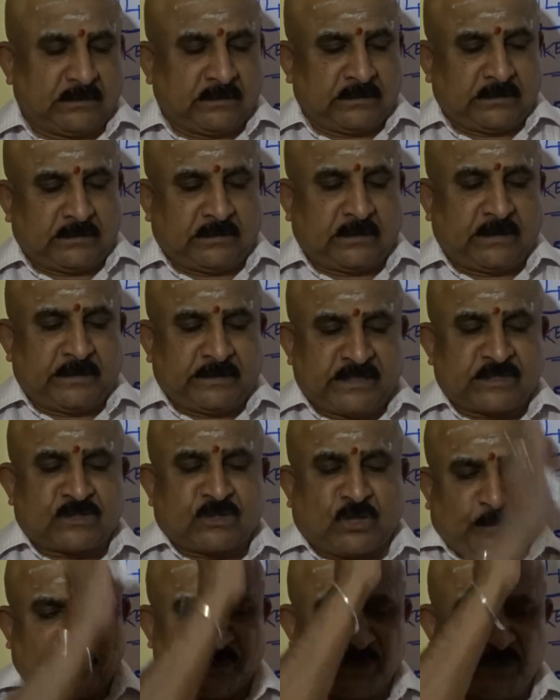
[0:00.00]
Or
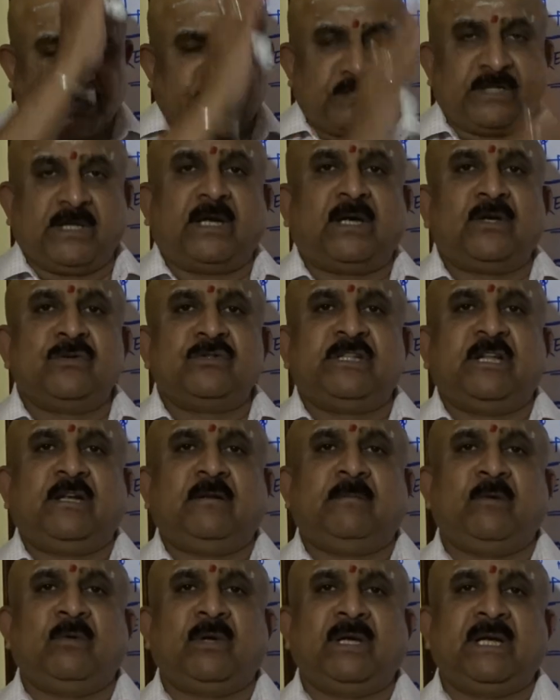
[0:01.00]
just opposite the
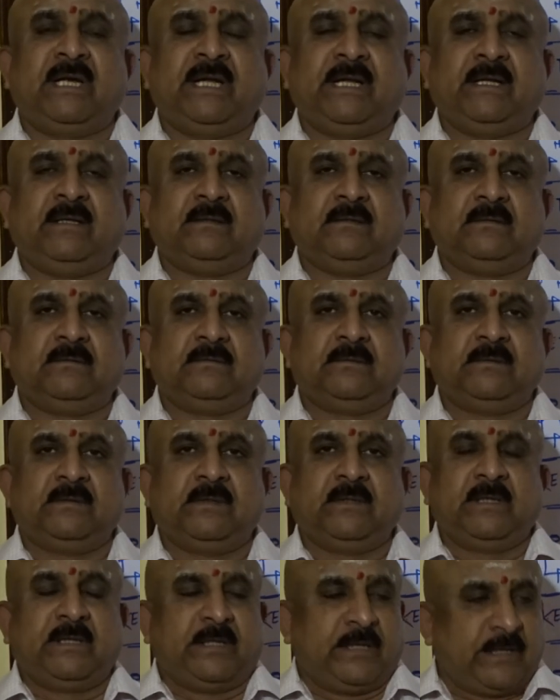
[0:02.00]
house there'll be one
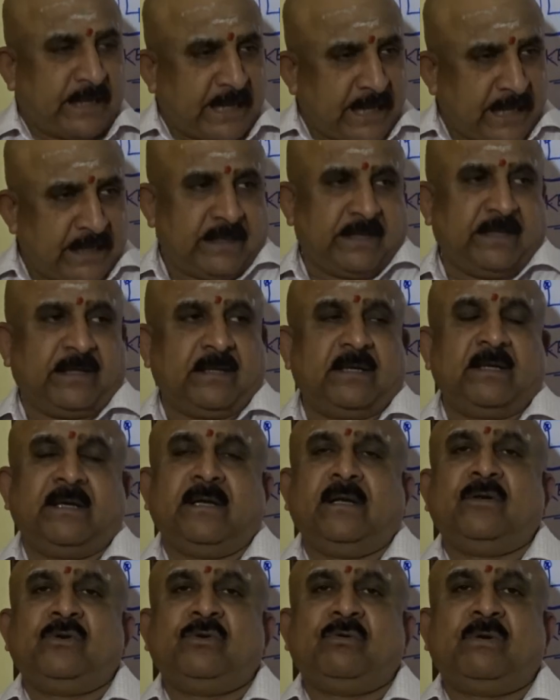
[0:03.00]
lane.
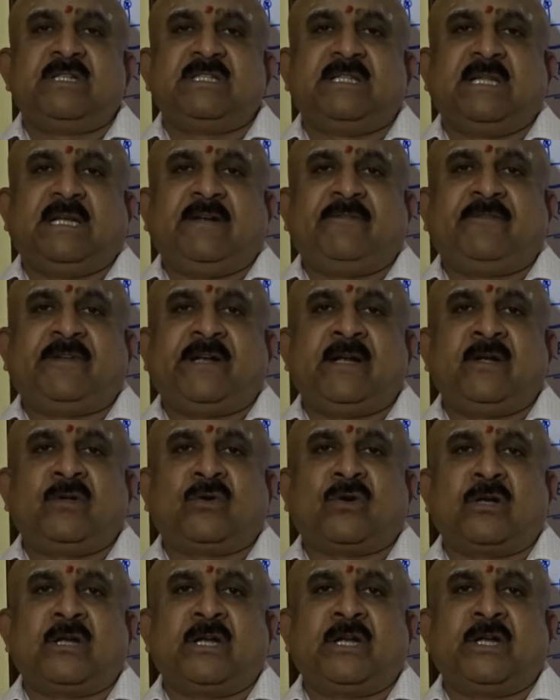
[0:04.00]
And towards the
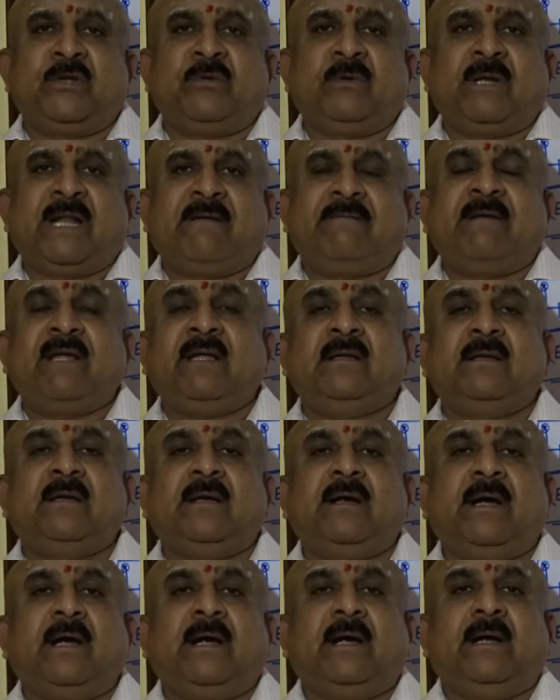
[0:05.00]
left hand corner you will
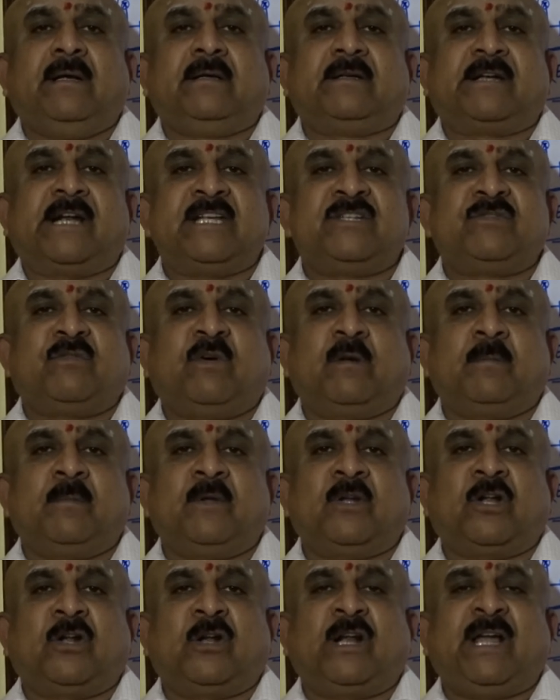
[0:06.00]
have a
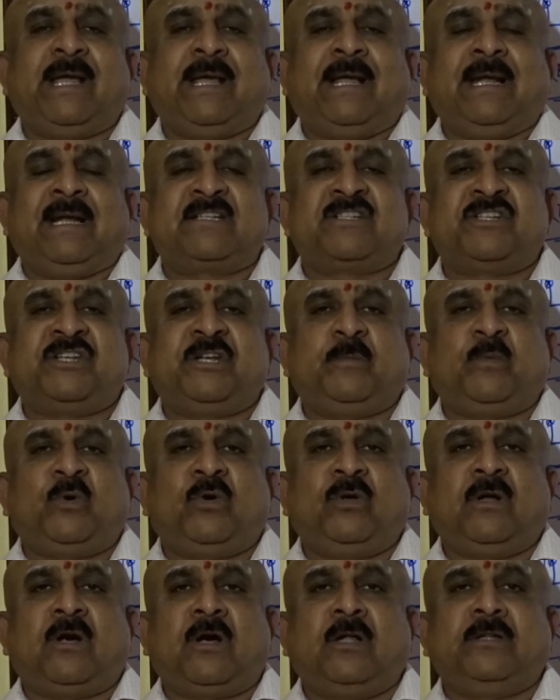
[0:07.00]
transformer or a
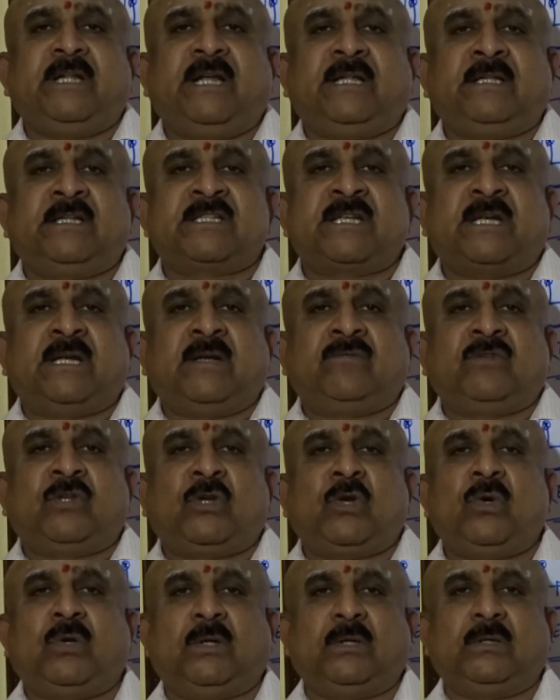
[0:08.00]
electricity pole on the other
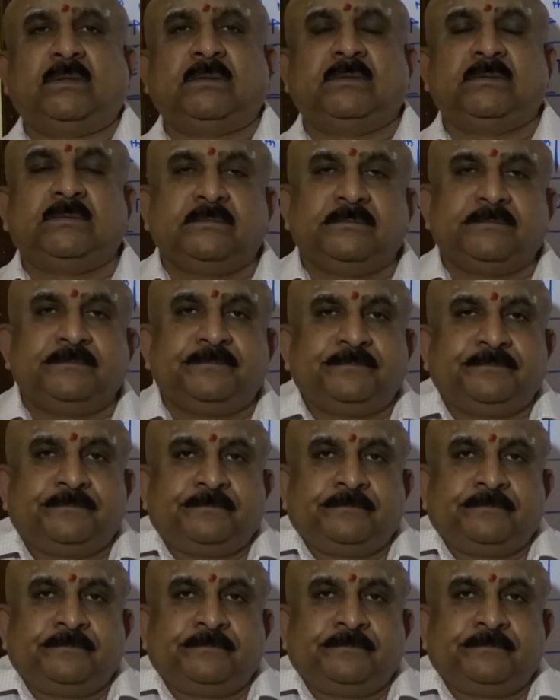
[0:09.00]
side of the road.